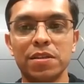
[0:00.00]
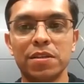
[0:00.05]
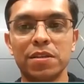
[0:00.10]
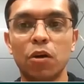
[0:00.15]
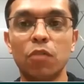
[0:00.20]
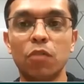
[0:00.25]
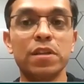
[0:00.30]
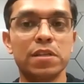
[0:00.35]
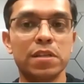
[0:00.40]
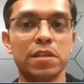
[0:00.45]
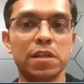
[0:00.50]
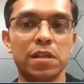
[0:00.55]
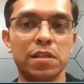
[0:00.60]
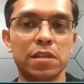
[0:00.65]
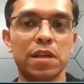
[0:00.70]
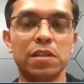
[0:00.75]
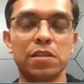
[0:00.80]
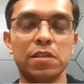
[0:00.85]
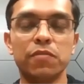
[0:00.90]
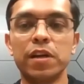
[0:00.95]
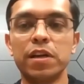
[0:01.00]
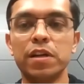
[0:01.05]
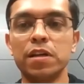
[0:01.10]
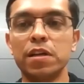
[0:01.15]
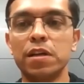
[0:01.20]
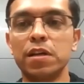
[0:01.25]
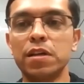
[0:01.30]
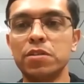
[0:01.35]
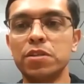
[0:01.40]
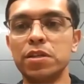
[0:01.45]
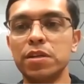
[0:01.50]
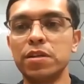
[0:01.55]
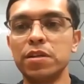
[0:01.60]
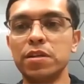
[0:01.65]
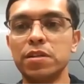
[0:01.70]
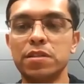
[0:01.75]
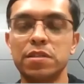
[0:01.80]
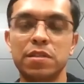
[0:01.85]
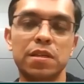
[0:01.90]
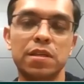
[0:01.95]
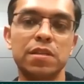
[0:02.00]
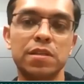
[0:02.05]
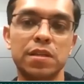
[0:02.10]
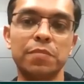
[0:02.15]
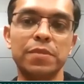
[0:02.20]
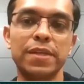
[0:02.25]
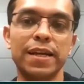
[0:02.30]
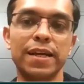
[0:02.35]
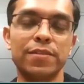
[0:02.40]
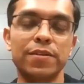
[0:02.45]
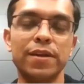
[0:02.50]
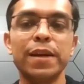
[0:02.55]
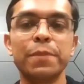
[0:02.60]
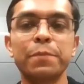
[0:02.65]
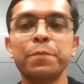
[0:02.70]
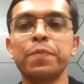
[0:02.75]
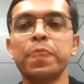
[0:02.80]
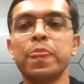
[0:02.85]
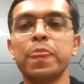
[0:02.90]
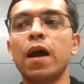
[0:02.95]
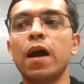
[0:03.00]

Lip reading: obviously it's a very serious subject, right?